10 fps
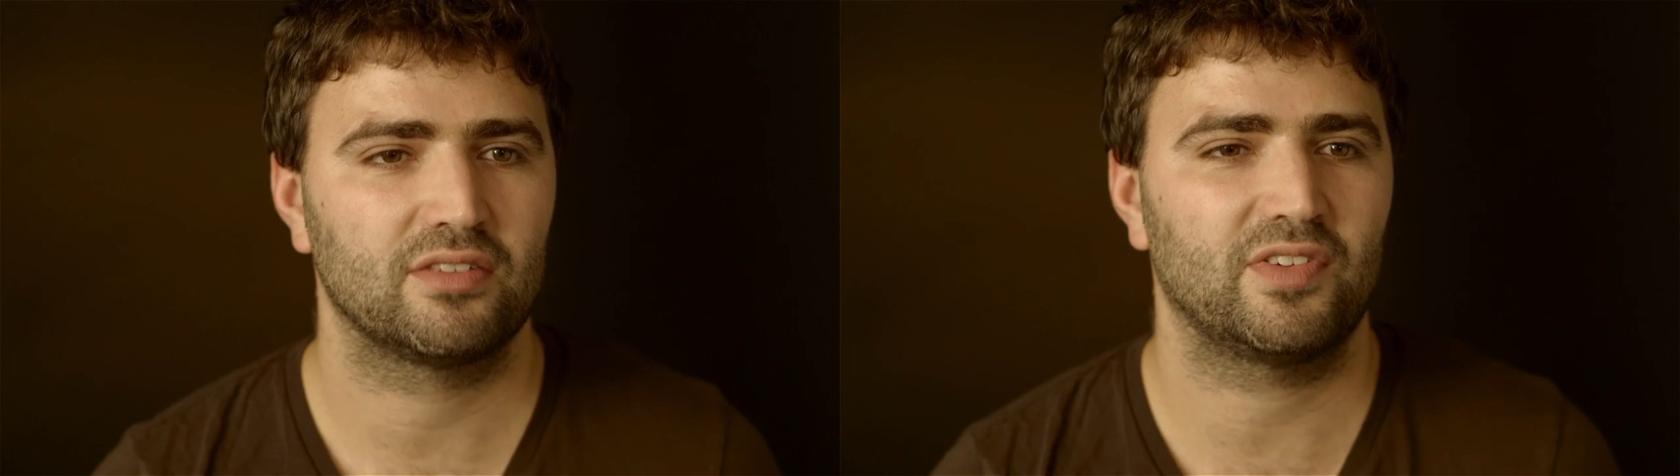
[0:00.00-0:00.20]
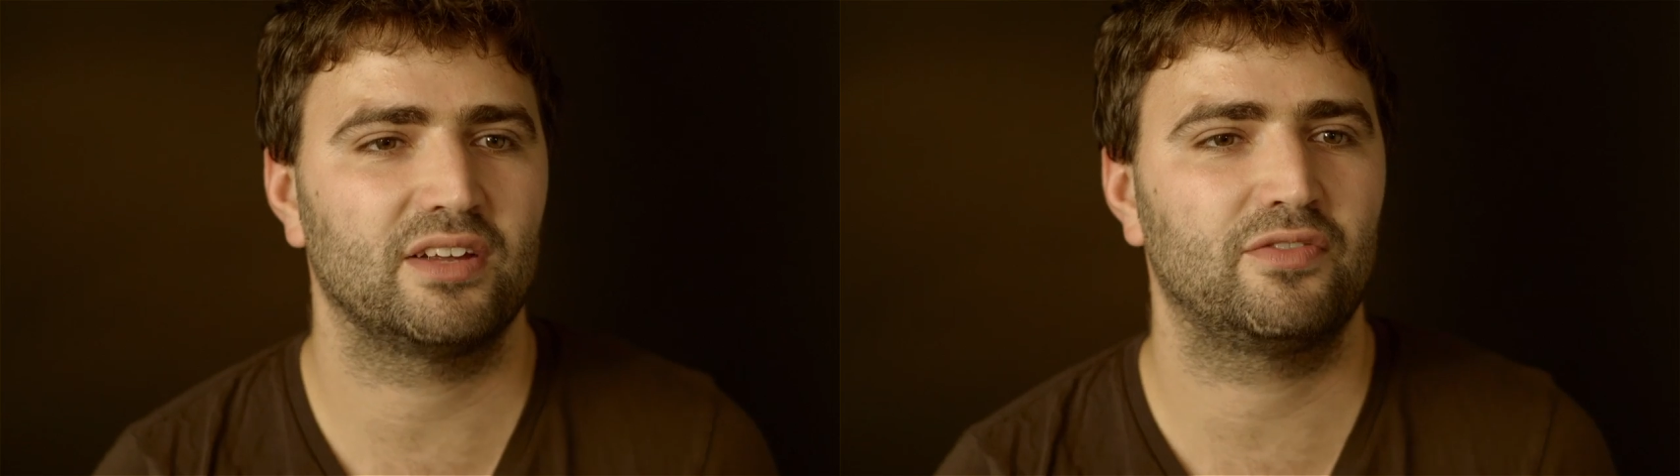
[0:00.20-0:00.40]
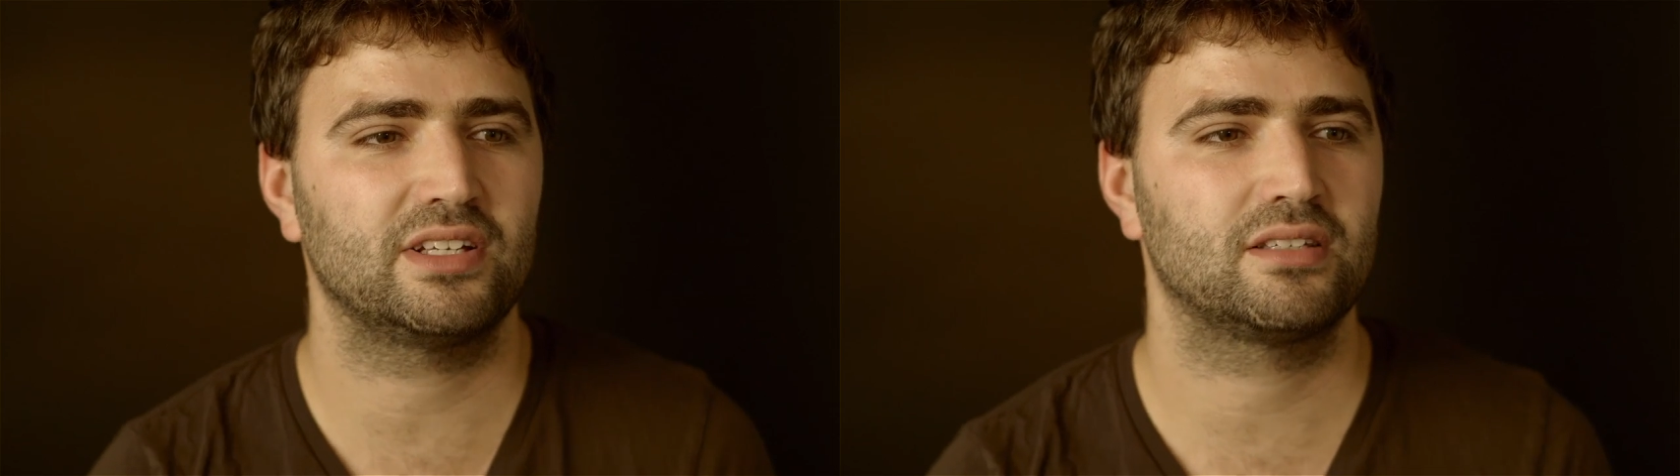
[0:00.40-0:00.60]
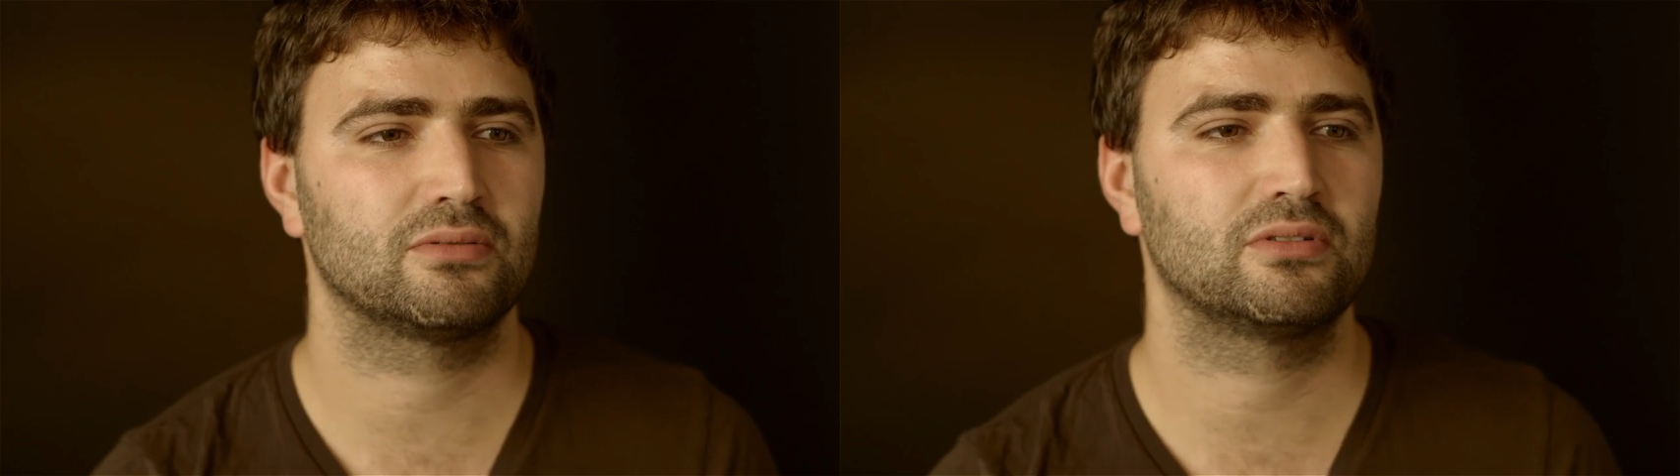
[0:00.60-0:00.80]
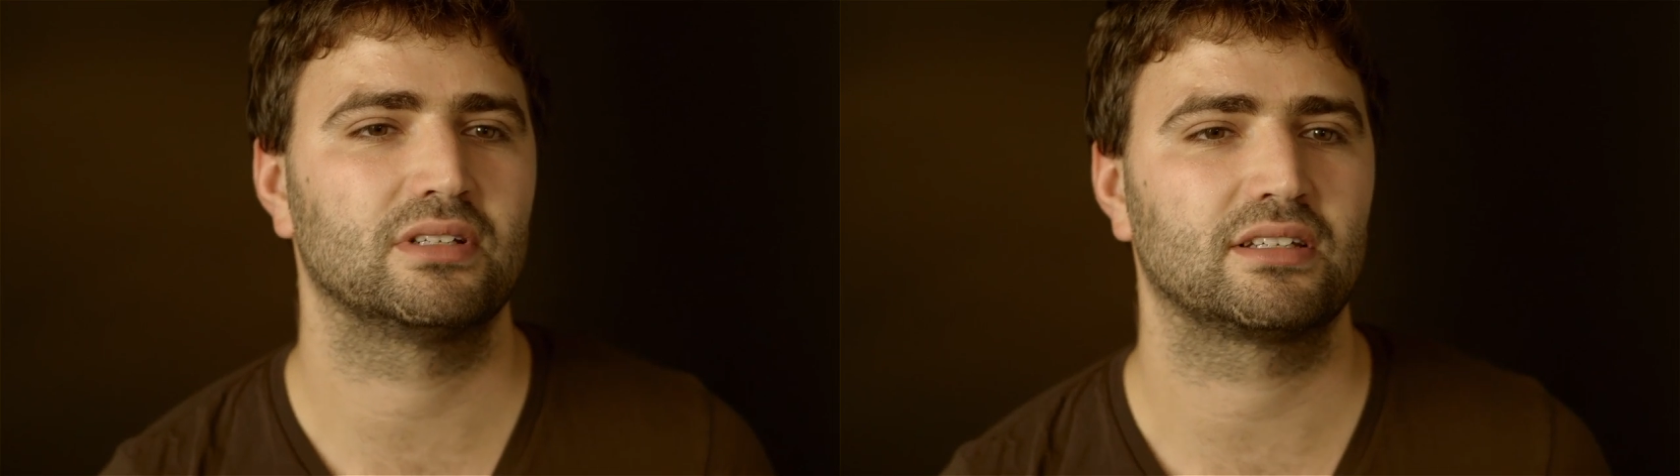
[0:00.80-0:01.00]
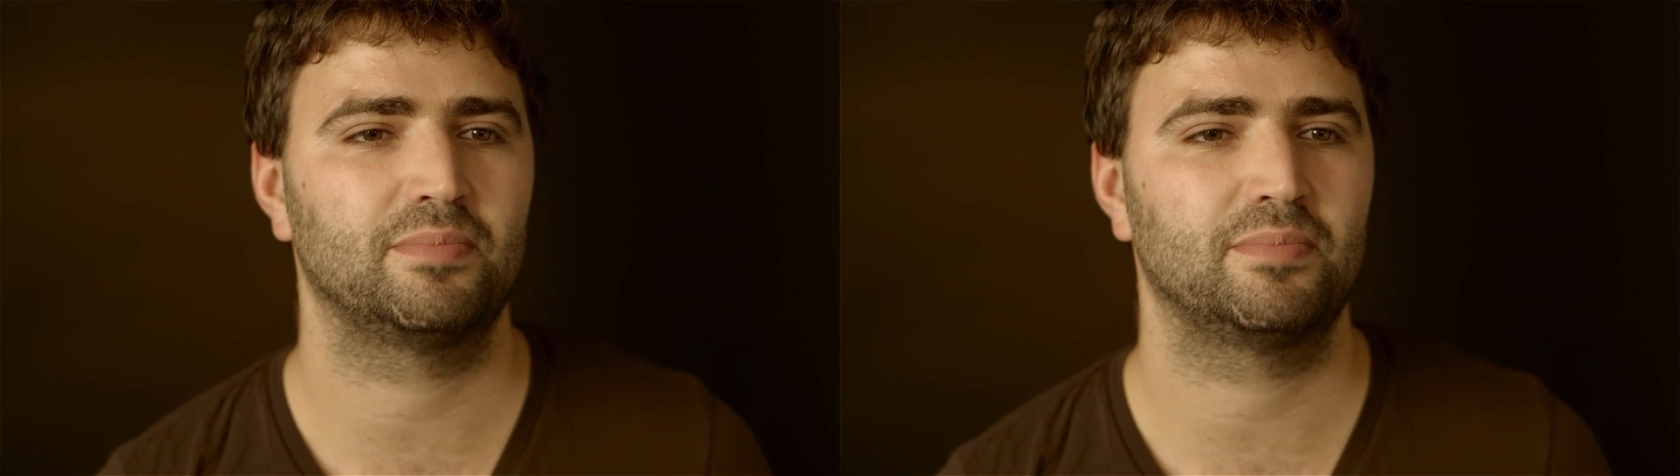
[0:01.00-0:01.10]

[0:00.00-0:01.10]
It's a very visceral